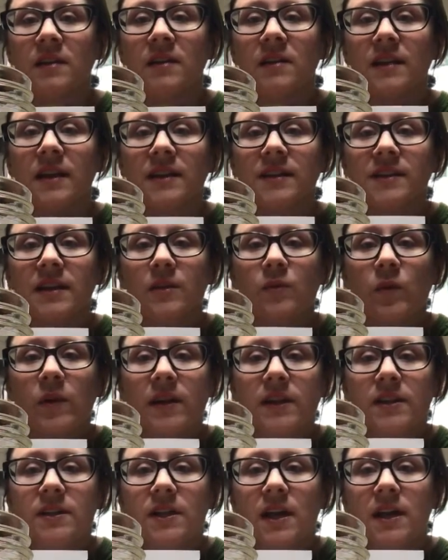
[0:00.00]
Let's see what
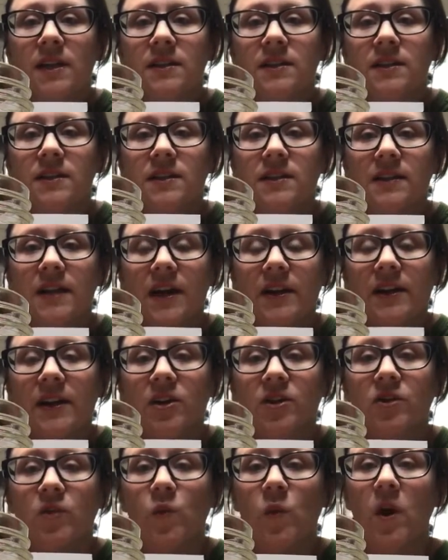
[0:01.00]
it does down here
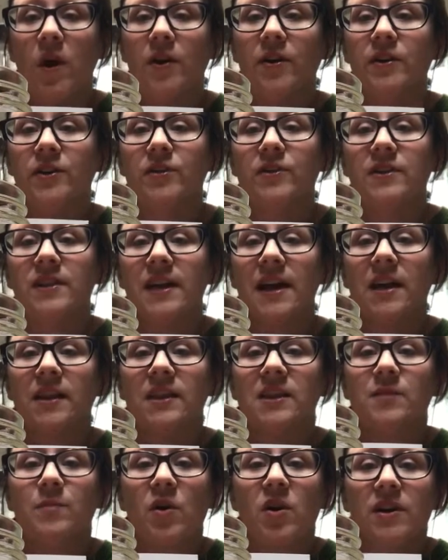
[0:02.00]
at the water. Do you see how
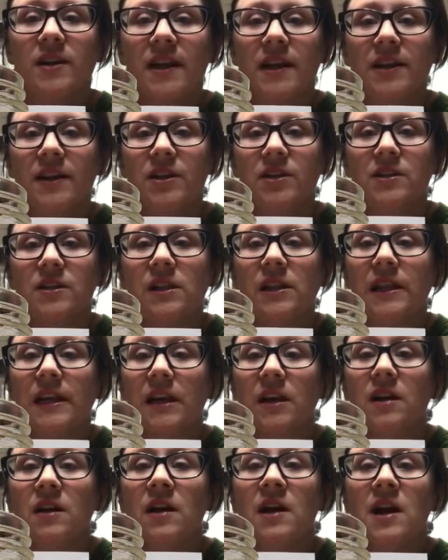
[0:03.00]
this part down here is
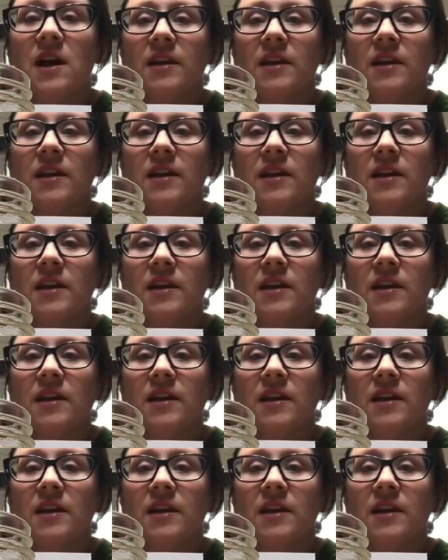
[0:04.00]
clear?